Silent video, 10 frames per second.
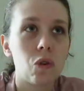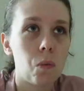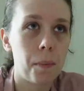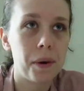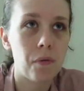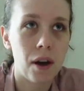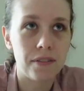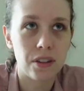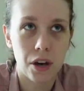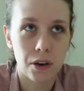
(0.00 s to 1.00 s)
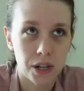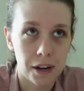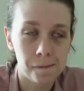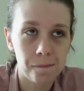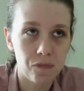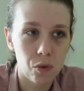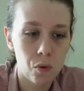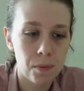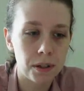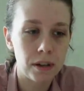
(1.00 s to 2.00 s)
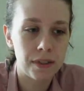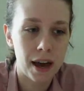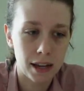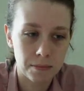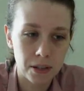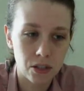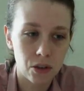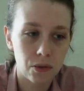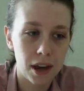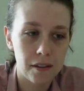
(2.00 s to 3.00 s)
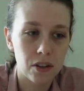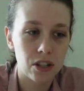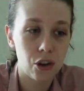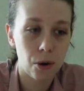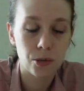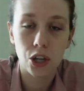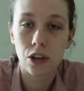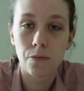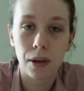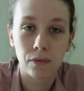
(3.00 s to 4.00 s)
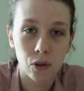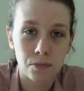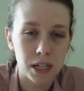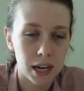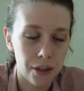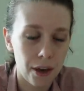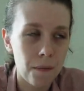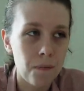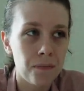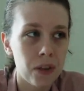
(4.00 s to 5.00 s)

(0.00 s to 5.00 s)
When we arrived at the hotel, the woman in the hazmat suit gave us the option of being roomed together.